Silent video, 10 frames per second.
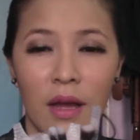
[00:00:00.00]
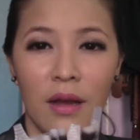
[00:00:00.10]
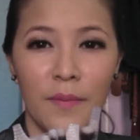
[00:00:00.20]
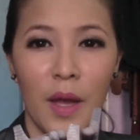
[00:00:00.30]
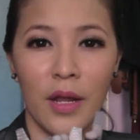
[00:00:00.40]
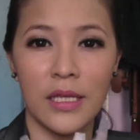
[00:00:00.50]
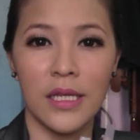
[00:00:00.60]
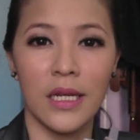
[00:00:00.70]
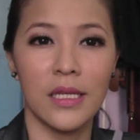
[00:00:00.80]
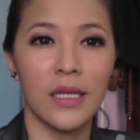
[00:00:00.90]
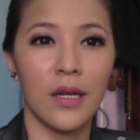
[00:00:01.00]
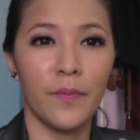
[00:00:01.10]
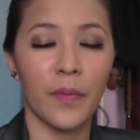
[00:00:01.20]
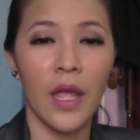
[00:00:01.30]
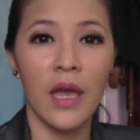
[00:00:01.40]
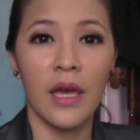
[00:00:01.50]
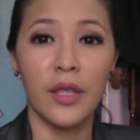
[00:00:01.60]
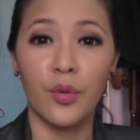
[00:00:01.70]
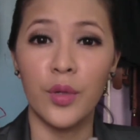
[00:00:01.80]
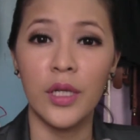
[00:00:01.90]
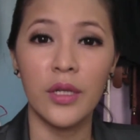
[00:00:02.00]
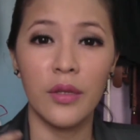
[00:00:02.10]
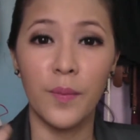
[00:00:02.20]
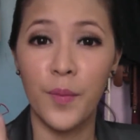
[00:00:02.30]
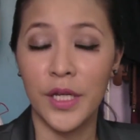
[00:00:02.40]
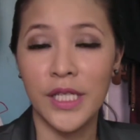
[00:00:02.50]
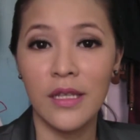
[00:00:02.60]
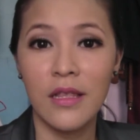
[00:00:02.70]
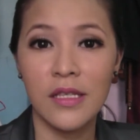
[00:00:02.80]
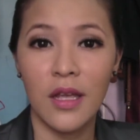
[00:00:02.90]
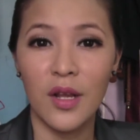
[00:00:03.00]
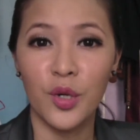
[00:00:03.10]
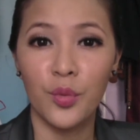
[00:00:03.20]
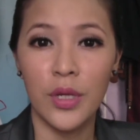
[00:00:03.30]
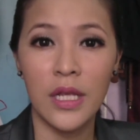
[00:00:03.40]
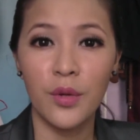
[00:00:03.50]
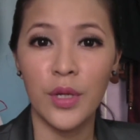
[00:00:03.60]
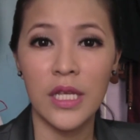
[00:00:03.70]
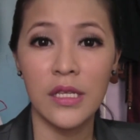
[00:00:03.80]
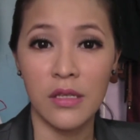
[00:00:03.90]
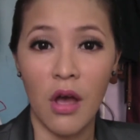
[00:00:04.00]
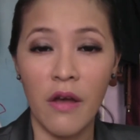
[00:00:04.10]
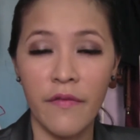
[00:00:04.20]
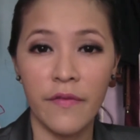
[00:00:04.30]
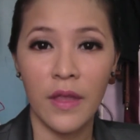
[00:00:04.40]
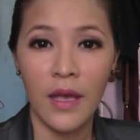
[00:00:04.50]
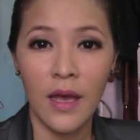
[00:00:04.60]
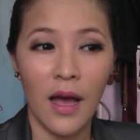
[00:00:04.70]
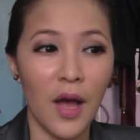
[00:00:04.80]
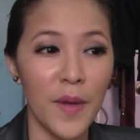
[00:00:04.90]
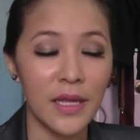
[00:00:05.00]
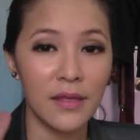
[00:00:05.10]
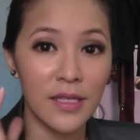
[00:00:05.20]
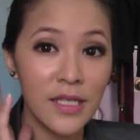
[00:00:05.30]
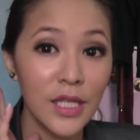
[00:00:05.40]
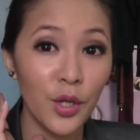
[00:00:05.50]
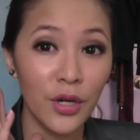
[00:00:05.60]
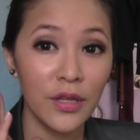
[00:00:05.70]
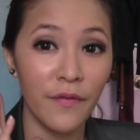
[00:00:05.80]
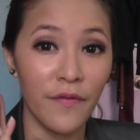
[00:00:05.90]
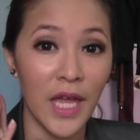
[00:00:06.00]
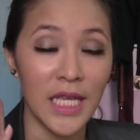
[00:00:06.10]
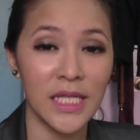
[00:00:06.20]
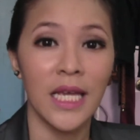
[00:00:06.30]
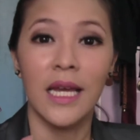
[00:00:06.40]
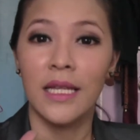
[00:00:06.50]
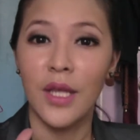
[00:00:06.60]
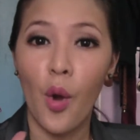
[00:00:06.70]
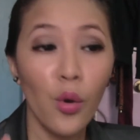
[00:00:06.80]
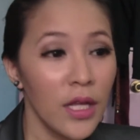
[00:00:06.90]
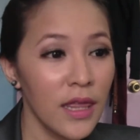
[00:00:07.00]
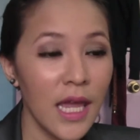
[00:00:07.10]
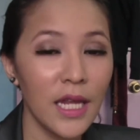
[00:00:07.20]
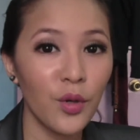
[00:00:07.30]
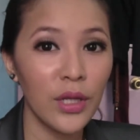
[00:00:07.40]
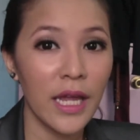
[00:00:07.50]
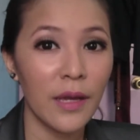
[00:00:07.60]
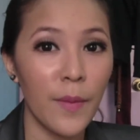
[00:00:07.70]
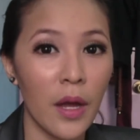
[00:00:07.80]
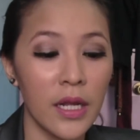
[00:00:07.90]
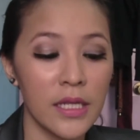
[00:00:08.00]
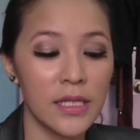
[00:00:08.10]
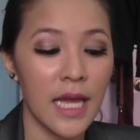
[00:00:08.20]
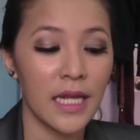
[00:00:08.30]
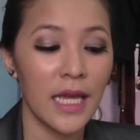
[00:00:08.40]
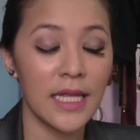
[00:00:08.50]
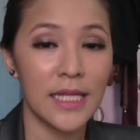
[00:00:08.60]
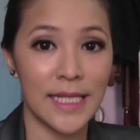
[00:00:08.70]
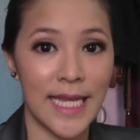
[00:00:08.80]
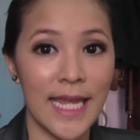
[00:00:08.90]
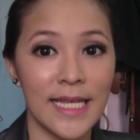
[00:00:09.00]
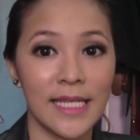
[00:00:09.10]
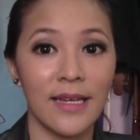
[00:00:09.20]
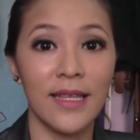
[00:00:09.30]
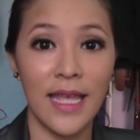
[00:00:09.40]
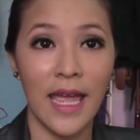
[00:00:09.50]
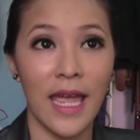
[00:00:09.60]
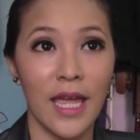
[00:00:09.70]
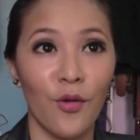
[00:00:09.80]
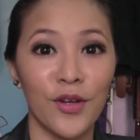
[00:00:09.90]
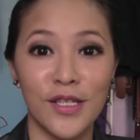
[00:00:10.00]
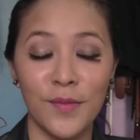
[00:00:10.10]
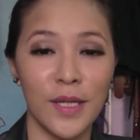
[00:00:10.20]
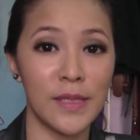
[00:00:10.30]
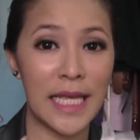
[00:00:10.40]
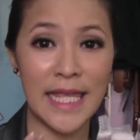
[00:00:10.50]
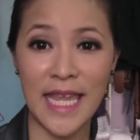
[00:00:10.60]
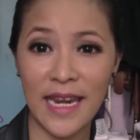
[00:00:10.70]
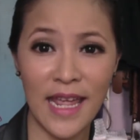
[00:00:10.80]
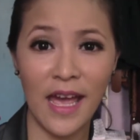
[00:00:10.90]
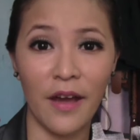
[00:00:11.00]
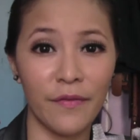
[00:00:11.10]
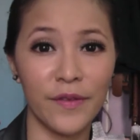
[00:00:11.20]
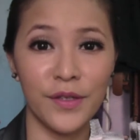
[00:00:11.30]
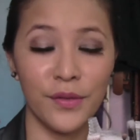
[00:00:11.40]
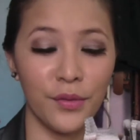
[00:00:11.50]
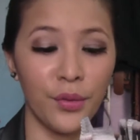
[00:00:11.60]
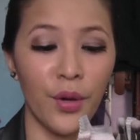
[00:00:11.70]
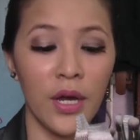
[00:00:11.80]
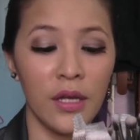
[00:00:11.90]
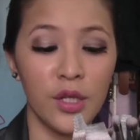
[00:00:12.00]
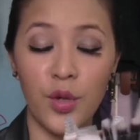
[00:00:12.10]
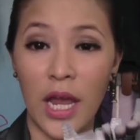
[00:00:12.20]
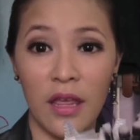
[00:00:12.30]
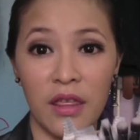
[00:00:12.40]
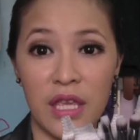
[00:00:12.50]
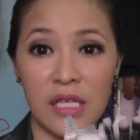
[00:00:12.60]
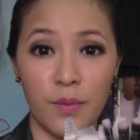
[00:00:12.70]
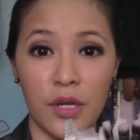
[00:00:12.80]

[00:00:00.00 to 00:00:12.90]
how do I say this? The bristles are really soft. It doesn't hurt the face. The only thing I don't like about it is that it takes a day or sometimes a day and a half to dry these